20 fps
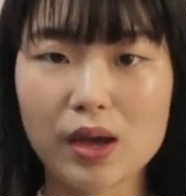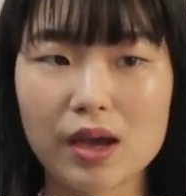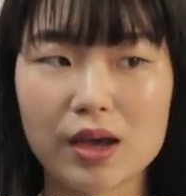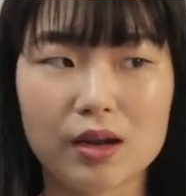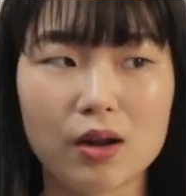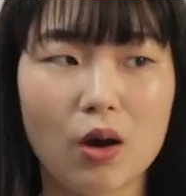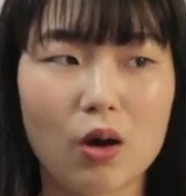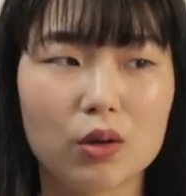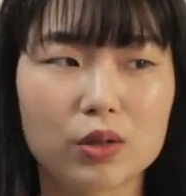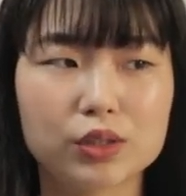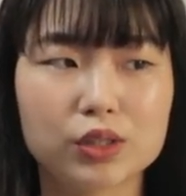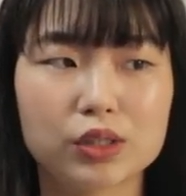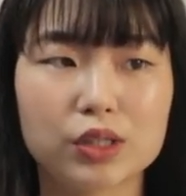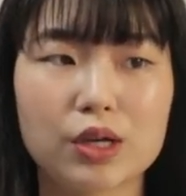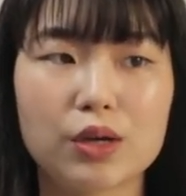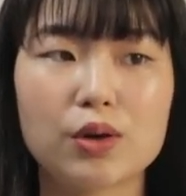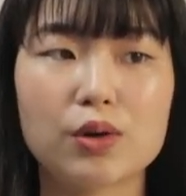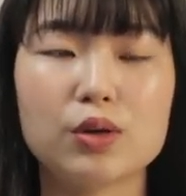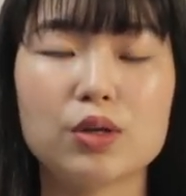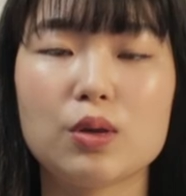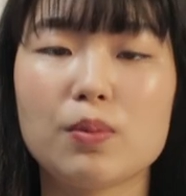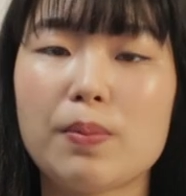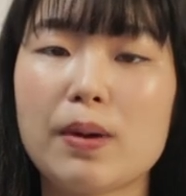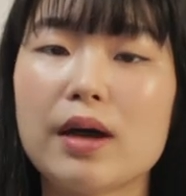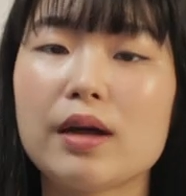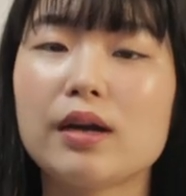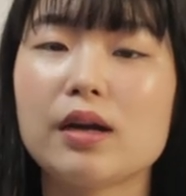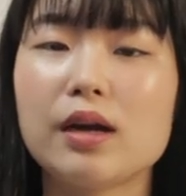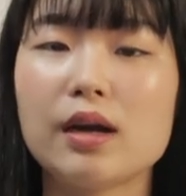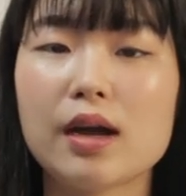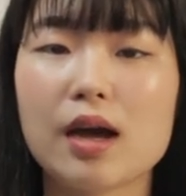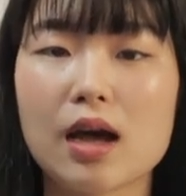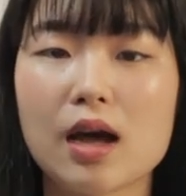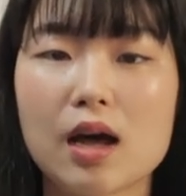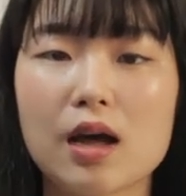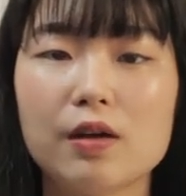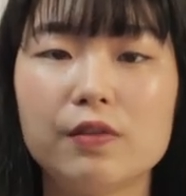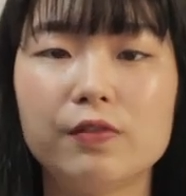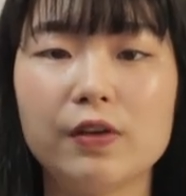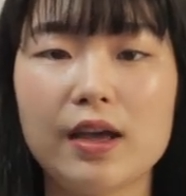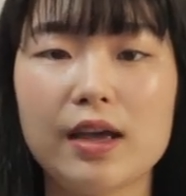and also you better have